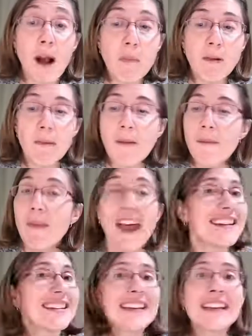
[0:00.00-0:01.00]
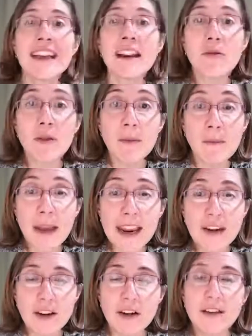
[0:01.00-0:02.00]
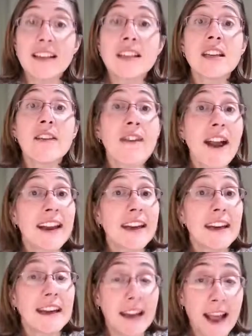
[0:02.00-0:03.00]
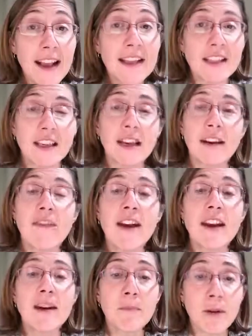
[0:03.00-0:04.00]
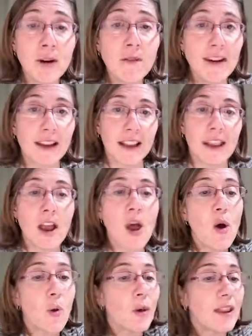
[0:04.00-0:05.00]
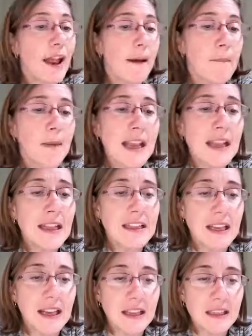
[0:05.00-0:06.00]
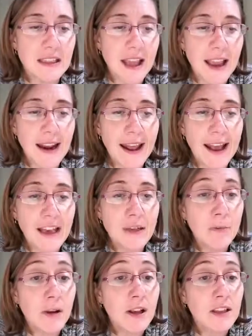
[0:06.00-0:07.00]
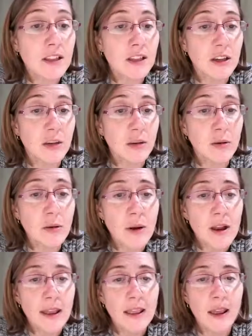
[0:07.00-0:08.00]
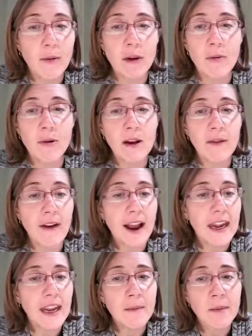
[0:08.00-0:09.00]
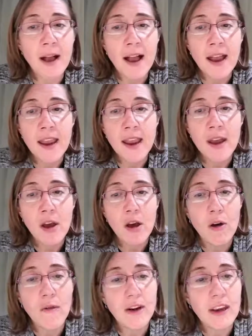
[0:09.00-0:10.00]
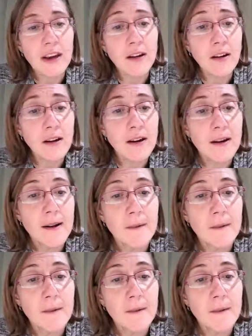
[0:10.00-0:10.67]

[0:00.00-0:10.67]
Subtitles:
problem. I didn't get a remainder. This divided nicely, it divided perfectly. What that means is that x plus 2 that we were dividing by over here,